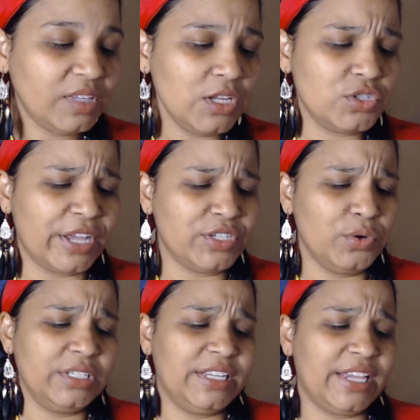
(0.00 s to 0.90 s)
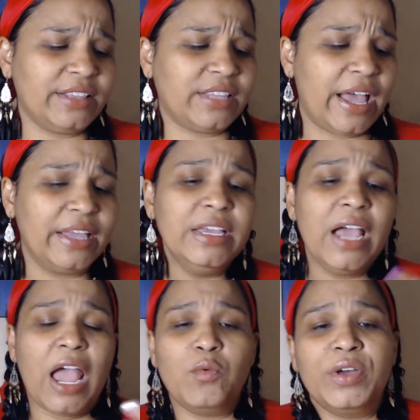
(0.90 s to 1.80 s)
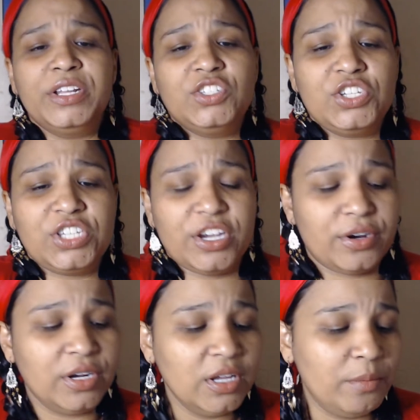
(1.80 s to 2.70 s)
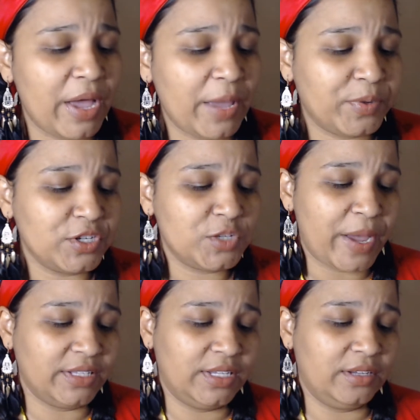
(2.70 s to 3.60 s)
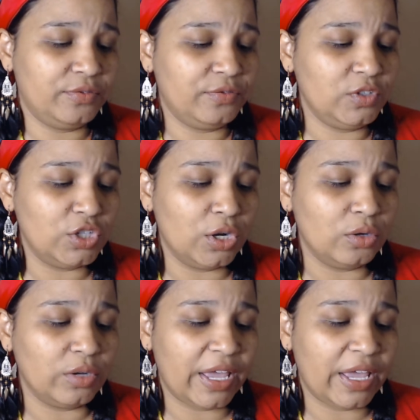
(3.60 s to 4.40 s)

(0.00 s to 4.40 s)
so I totally get that. I wanted to share my perspective, you know,